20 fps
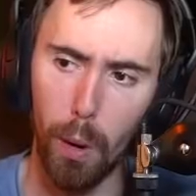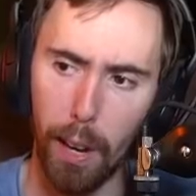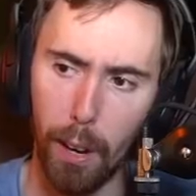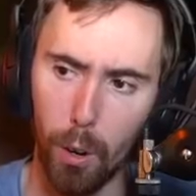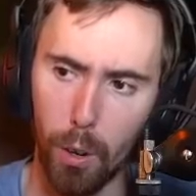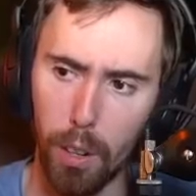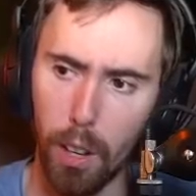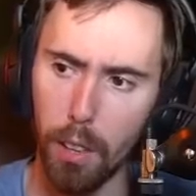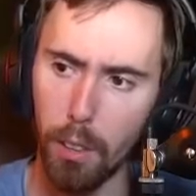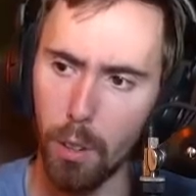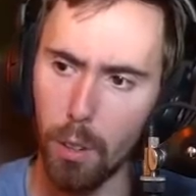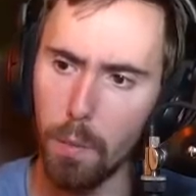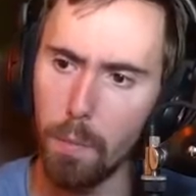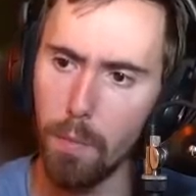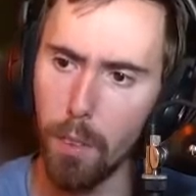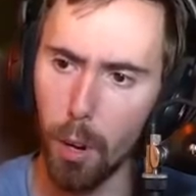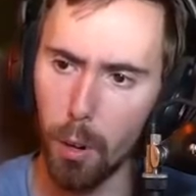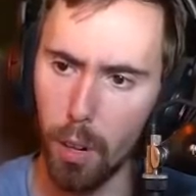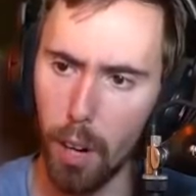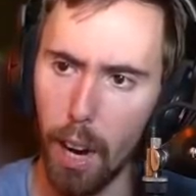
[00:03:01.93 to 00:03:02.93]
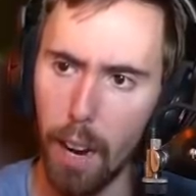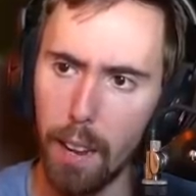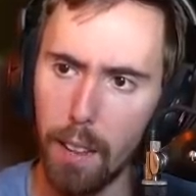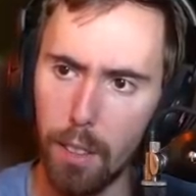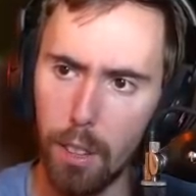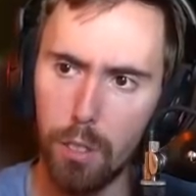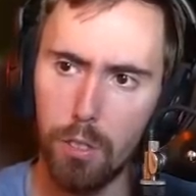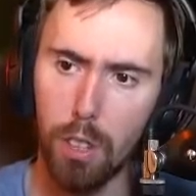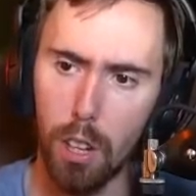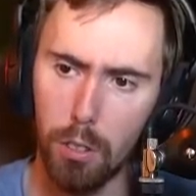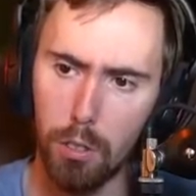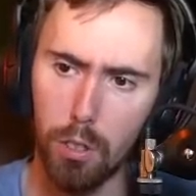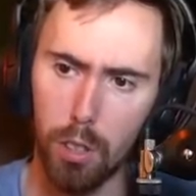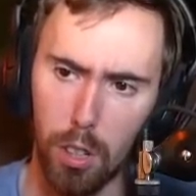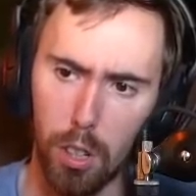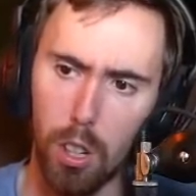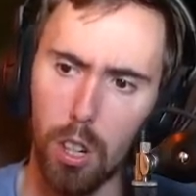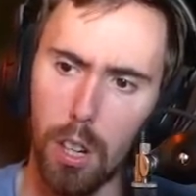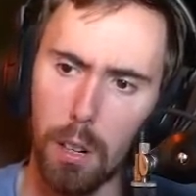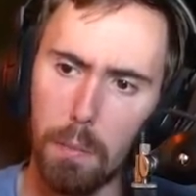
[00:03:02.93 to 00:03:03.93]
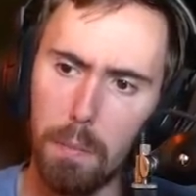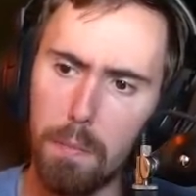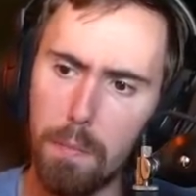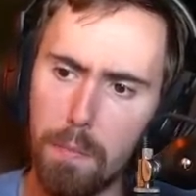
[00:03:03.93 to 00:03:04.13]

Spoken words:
way or another, okay? This does look good.